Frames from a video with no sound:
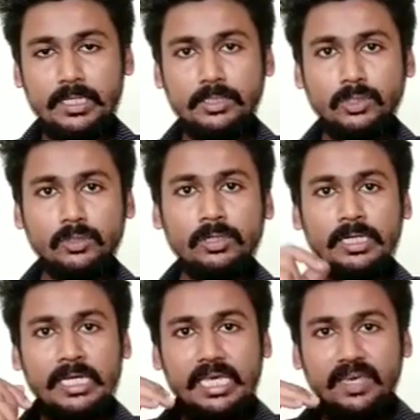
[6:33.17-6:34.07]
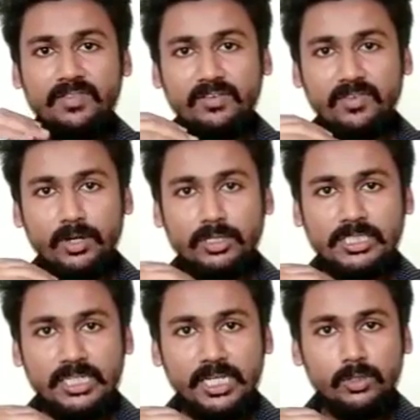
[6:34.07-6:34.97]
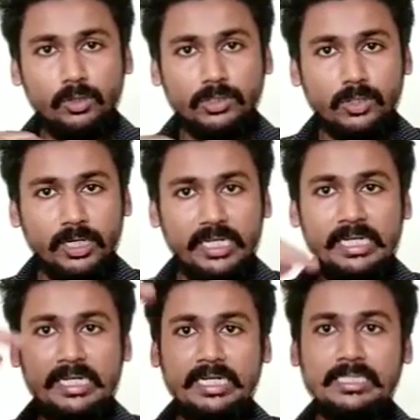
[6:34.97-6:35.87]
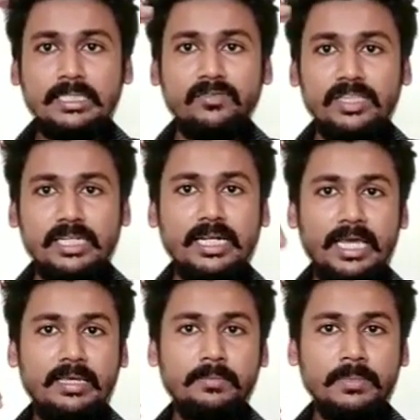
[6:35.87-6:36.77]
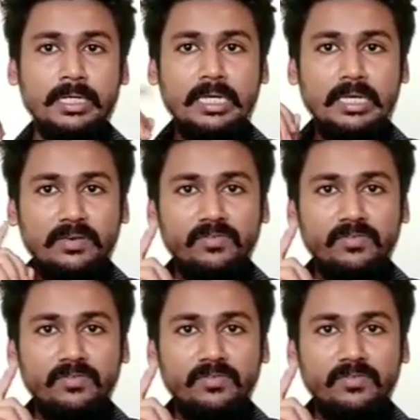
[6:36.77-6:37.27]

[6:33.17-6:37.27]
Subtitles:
So, if the velocity goes on increasing with time,